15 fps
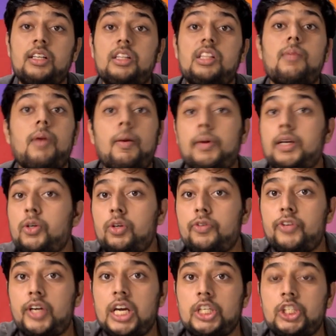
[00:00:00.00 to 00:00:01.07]
The bubble
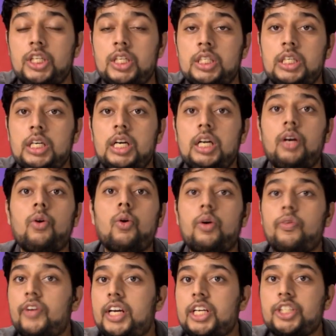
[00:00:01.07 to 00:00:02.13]
notifications,
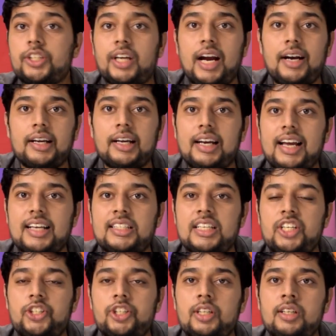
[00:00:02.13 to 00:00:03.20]
notification
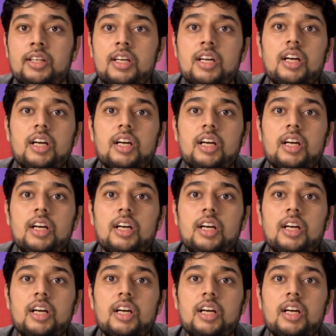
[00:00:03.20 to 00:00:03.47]
categorization,